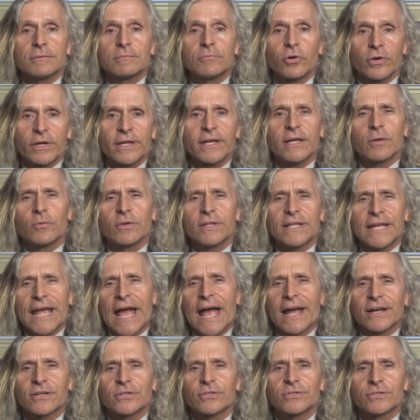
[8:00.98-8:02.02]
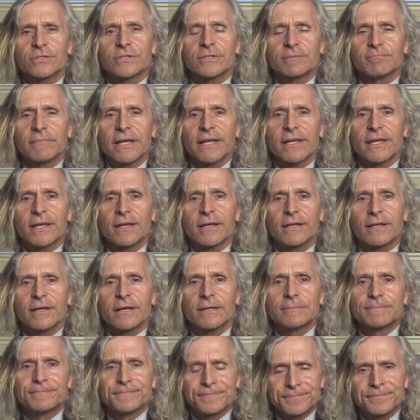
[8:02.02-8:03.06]
working with the actors and making it
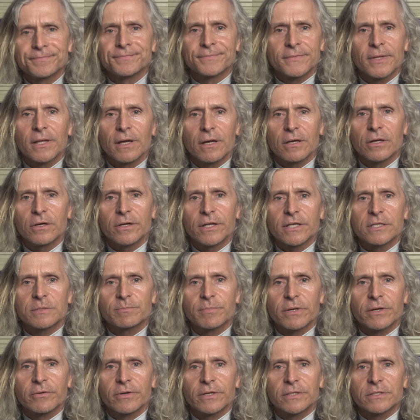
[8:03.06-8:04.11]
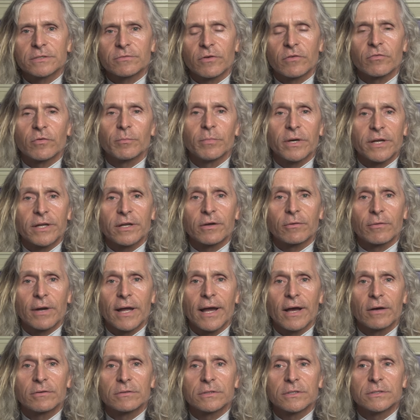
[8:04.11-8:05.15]
a good experience for everybody
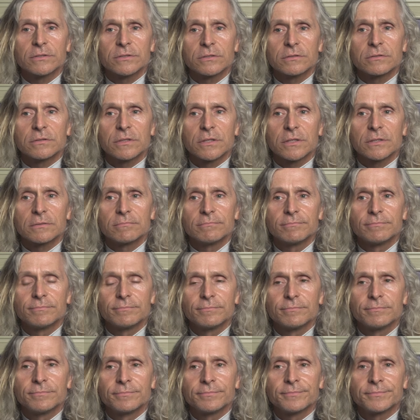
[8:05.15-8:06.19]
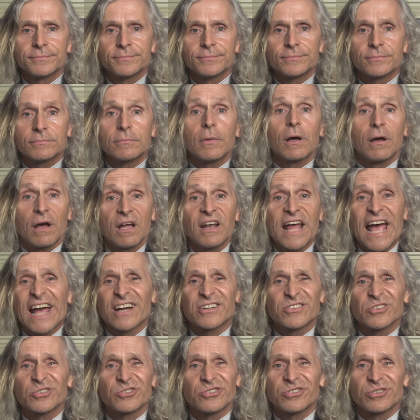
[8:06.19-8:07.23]
around. He's an
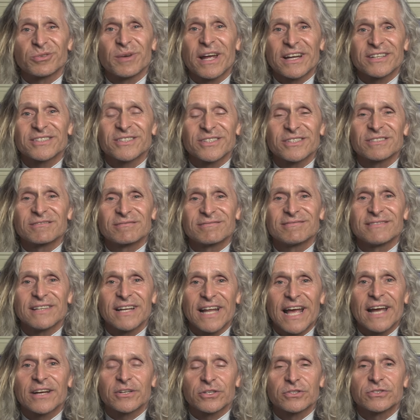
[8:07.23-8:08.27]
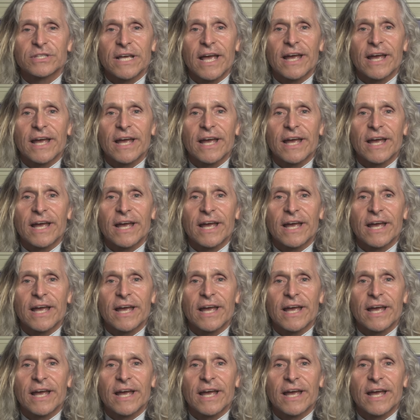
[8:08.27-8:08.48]
actor's director, an actor's